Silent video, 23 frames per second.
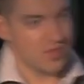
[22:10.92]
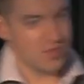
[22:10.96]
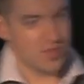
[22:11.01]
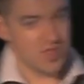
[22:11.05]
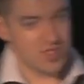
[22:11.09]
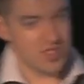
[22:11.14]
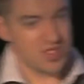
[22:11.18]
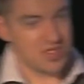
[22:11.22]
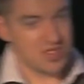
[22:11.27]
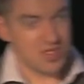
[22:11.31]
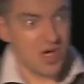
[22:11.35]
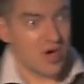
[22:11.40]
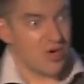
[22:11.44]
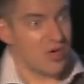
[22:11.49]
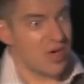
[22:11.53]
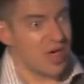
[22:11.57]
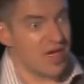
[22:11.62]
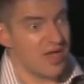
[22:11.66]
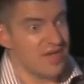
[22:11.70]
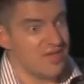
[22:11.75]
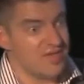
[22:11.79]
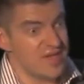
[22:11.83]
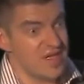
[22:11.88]
which no
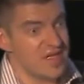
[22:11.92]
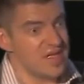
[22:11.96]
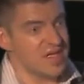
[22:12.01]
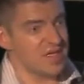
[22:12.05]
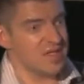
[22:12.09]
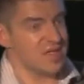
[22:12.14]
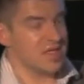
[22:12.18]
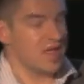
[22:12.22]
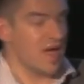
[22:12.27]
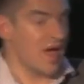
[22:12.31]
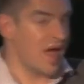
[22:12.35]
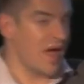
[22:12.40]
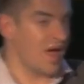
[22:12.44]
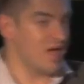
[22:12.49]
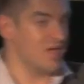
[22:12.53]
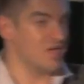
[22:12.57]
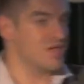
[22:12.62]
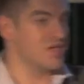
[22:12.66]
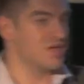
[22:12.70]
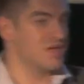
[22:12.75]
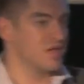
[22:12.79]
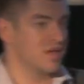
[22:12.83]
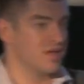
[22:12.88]
AV can
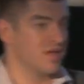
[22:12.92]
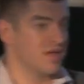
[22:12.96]
catch,